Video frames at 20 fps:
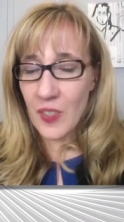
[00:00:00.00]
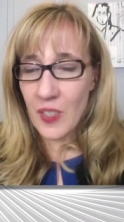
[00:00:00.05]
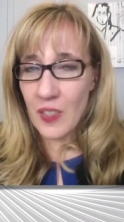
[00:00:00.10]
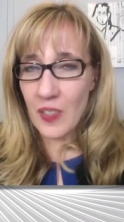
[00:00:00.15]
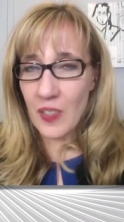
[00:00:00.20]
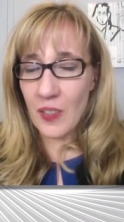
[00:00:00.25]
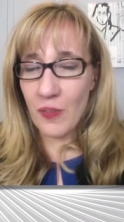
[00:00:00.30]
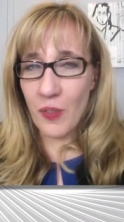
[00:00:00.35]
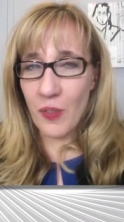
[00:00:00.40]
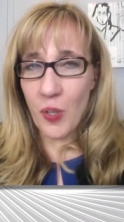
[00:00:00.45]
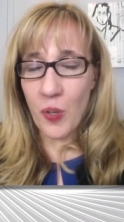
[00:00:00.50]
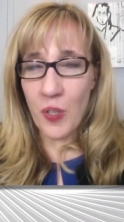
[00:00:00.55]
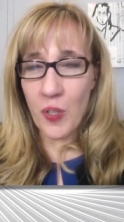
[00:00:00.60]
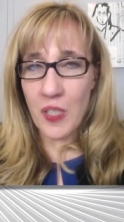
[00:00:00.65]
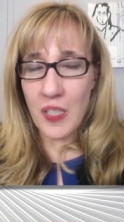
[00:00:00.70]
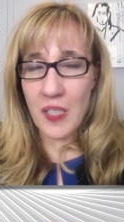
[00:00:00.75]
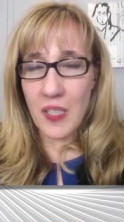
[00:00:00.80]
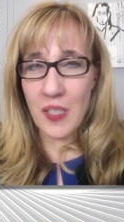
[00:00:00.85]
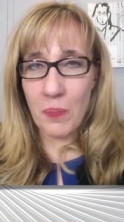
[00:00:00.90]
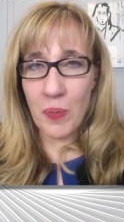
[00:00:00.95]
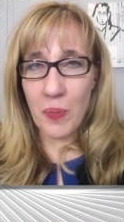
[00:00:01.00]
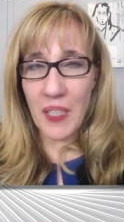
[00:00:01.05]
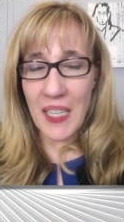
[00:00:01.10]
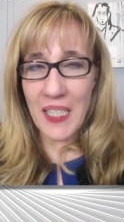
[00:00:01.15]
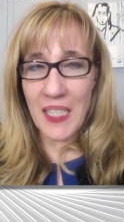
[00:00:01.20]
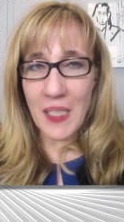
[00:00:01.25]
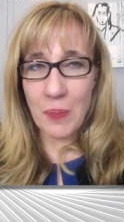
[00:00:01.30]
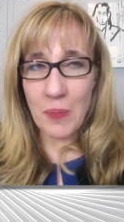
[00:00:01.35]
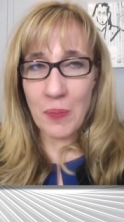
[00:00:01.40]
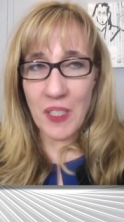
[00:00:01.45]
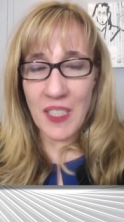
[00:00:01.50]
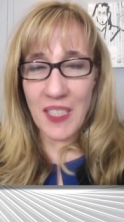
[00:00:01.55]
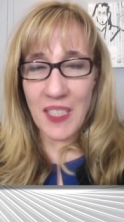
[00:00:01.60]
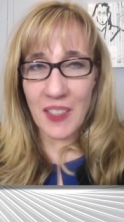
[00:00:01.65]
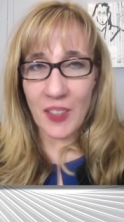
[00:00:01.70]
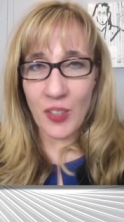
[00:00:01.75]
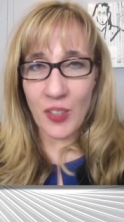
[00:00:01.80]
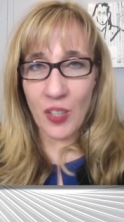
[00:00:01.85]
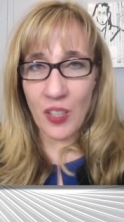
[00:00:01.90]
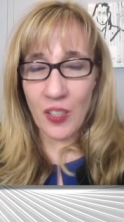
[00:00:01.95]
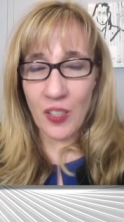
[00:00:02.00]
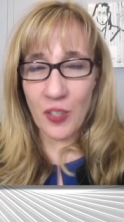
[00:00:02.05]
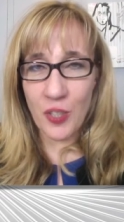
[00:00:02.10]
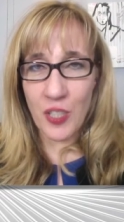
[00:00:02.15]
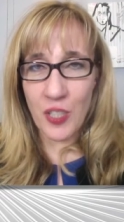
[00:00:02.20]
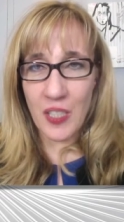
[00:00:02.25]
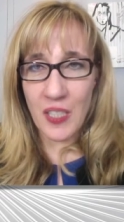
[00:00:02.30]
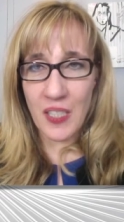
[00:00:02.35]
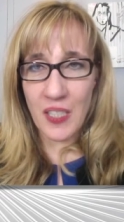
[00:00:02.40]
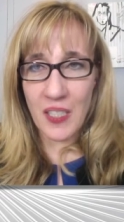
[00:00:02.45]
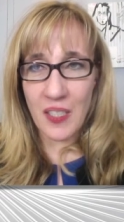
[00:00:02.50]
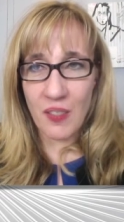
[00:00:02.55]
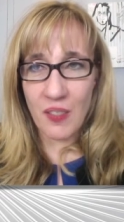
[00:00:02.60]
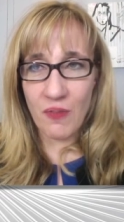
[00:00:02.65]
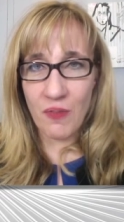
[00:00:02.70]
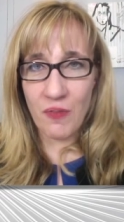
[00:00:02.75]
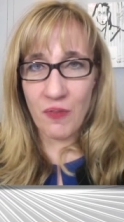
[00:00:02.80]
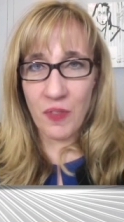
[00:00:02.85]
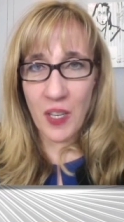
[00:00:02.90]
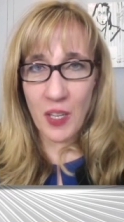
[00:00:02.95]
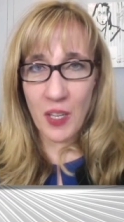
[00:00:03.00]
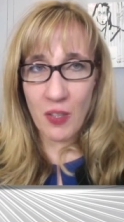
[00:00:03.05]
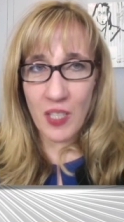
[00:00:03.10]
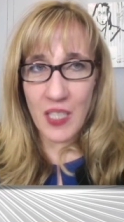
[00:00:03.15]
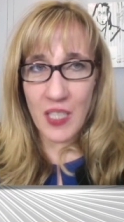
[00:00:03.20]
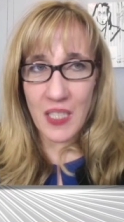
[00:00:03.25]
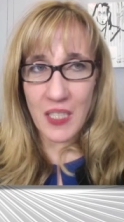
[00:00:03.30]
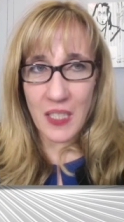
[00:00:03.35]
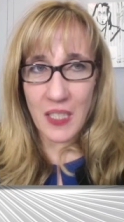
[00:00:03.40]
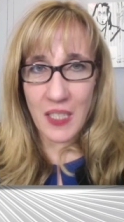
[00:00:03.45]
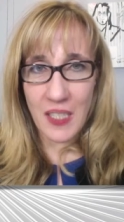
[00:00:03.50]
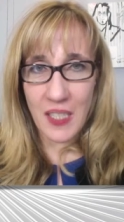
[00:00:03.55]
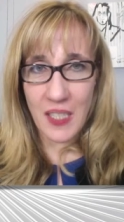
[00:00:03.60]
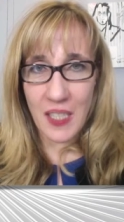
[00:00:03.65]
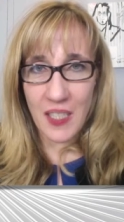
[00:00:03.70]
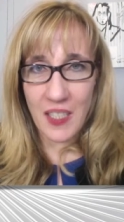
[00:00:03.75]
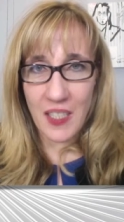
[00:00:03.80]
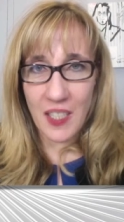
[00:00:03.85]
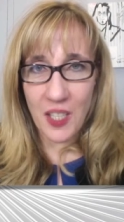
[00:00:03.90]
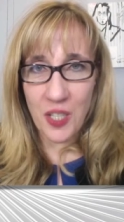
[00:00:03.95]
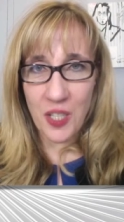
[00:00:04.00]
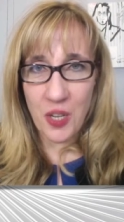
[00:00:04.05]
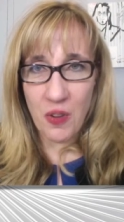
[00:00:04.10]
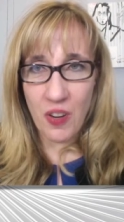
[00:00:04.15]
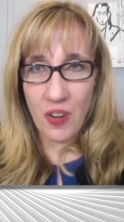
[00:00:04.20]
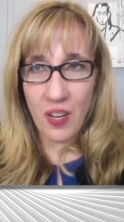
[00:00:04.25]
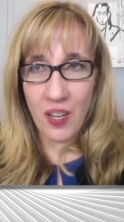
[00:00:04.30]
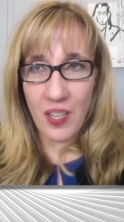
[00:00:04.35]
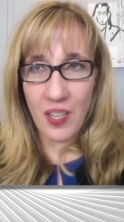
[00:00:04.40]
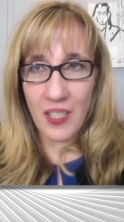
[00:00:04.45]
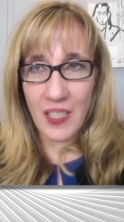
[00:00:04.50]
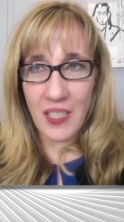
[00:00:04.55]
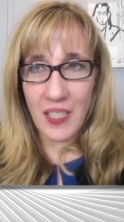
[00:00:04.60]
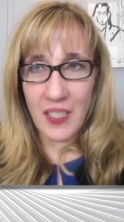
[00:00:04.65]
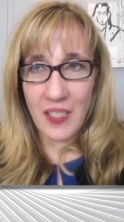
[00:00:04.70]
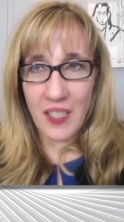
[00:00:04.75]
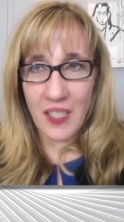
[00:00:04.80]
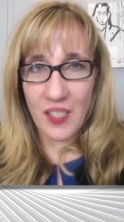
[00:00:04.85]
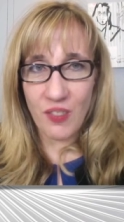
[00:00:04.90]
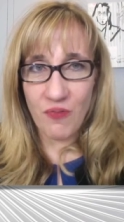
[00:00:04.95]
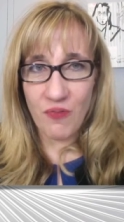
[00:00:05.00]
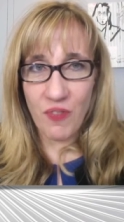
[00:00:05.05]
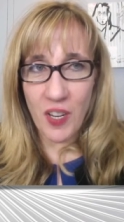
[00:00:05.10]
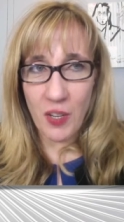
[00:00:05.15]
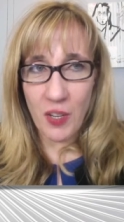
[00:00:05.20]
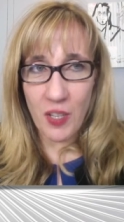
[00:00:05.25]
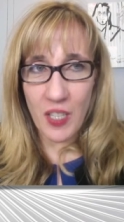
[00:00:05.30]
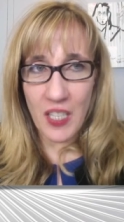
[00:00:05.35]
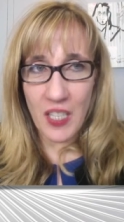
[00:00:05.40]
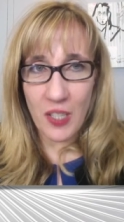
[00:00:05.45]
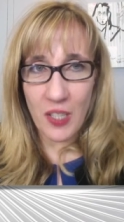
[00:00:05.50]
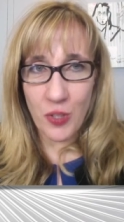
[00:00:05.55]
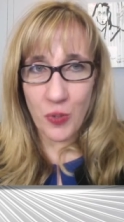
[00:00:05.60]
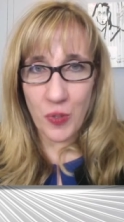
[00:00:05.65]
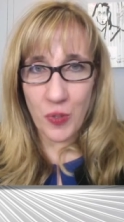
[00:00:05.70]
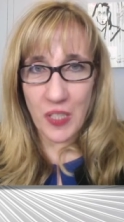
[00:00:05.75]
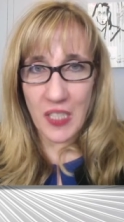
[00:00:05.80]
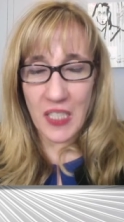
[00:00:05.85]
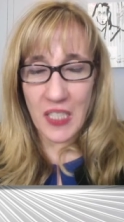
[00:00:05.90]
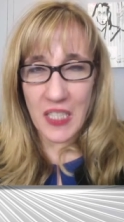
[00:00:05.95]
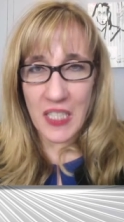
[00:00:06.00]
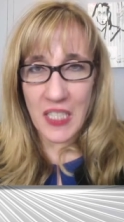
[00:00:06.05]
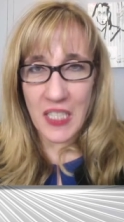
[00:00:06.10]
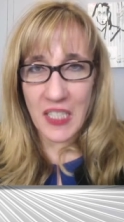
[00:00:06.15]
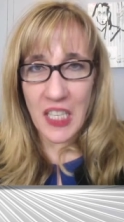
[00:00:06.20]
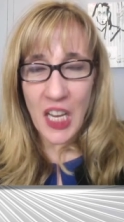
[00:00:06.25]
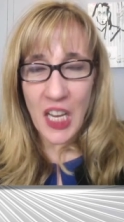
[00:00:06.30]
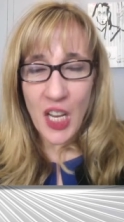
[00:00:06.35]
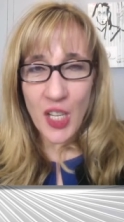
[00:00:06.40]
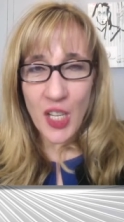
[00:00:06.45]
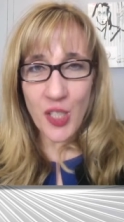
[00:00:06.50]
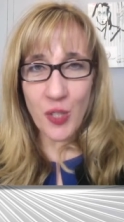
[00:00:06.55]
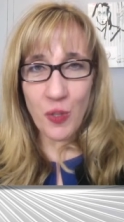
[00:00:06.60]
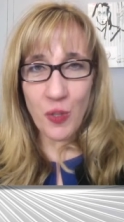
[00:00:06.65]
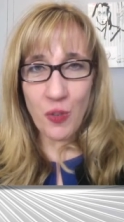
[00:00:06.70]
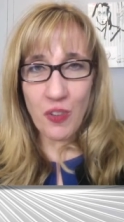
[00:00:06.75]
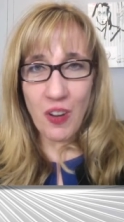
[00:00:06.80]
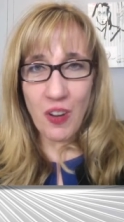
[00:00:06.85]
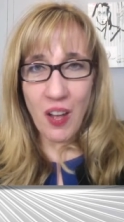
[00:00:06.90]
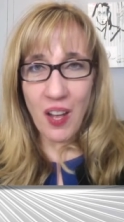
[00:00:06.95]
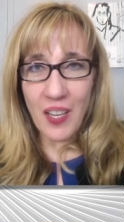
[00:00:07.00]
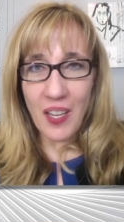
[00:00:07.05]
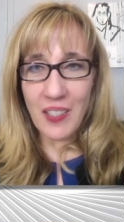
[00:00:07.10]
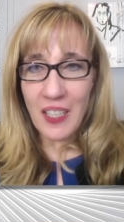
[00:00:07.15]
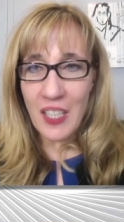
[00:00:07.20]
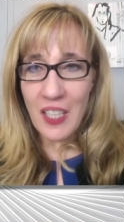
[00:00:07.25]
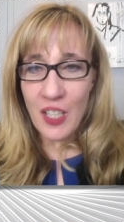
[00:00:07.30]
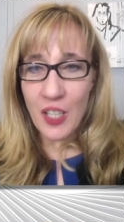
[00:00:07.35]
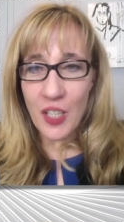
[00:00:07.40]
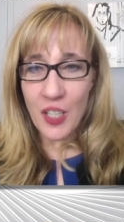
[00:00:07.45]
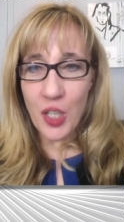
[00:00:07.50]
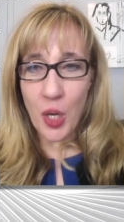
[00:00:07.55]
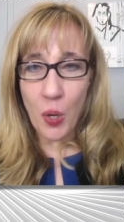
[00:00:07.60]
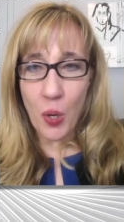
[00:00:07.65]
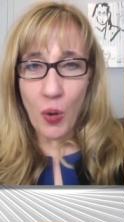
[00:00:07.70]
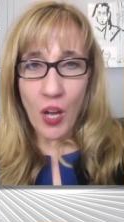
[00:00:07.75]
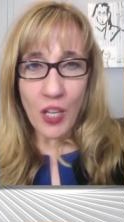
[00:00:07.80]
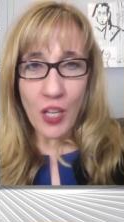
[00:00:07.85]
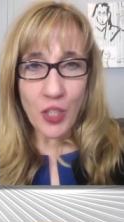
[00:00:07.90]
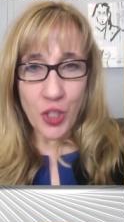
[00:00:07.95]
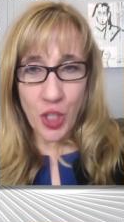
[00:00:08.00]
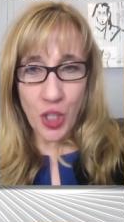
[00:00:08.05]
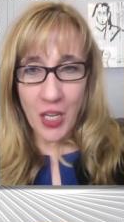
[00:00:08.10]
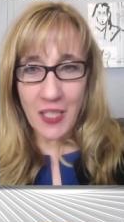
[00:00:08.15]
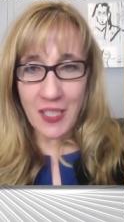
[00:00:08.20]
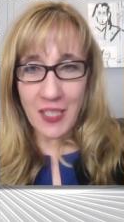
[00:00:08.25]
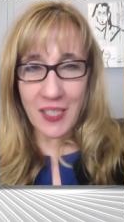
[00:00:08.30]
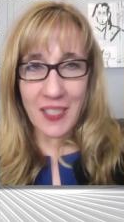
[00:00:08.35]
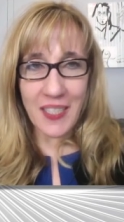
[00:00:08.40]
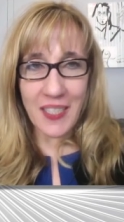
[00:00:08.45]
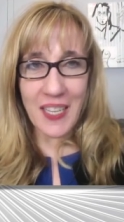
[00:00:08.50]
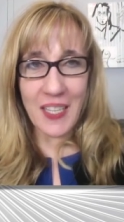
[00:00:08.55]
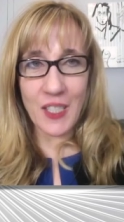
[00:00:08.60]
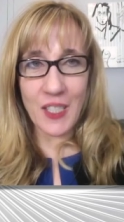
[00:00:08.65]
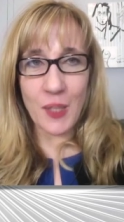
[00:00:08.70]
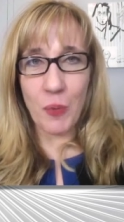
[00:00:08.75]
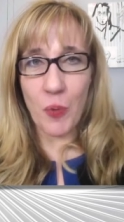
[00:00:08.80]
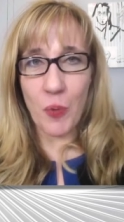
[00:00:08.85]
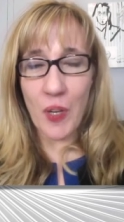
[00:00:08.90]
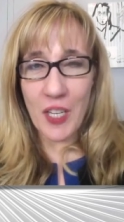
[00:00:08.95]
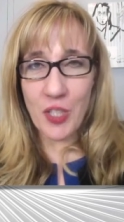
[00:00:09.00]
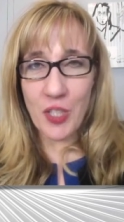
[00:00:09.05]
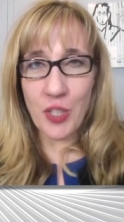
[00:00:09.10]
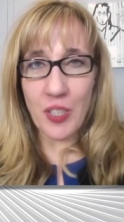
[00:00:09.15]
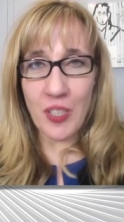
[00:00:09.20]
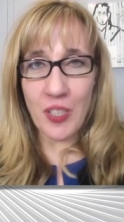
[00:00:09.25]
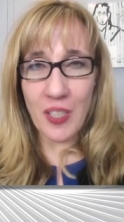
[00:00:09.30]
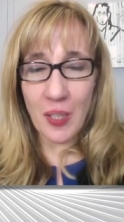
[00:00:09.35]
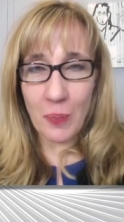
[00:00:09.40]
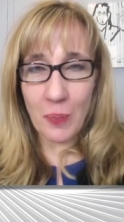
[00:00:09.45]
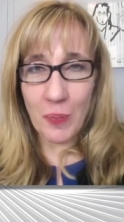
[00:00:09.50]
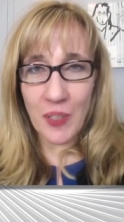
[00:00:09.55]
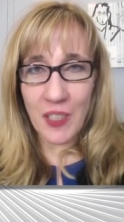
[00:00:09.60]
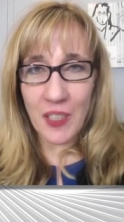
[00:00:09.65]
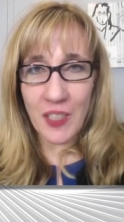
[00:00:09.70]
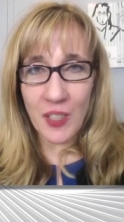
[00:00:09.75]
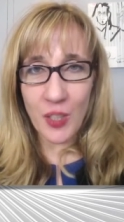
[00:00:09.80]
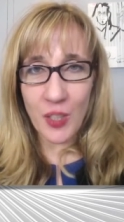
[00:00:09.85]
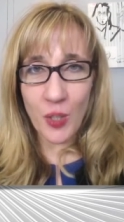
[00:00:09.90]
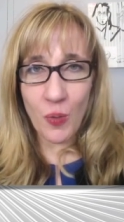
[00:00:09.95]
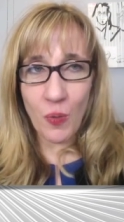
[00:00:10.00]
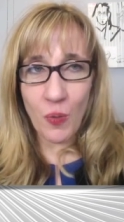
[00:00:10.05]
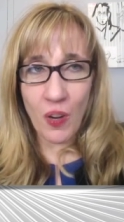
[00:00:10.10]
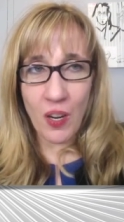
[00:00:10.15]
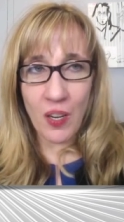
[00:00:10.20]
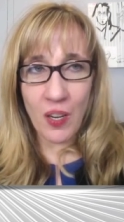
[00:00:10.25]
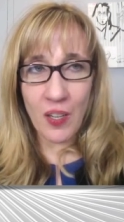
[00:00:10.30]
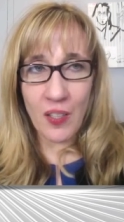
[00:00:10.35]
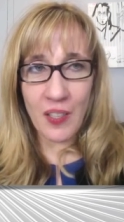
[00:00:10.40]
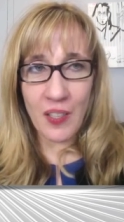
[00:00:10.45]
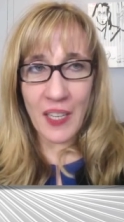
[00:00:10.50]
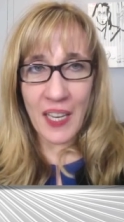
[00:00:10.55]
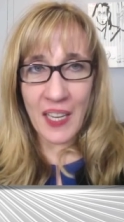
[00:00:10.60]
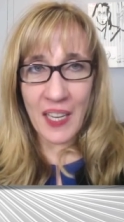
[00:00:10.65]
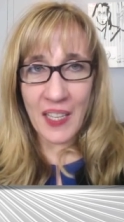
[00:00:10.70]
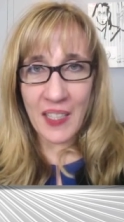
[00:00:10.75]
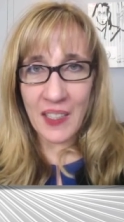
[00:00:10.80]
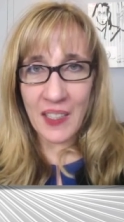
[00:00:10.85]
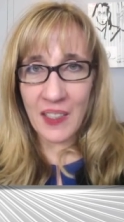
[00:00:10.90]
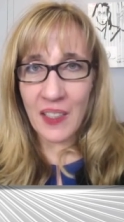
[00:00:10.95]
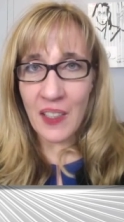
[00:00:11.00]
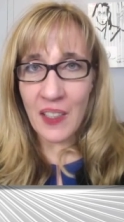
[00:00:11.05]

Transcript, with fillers: Of course, the plasma technology is very exciting. I know our audience is very interested in this. So you're not, you know, just an exploration company. You are a,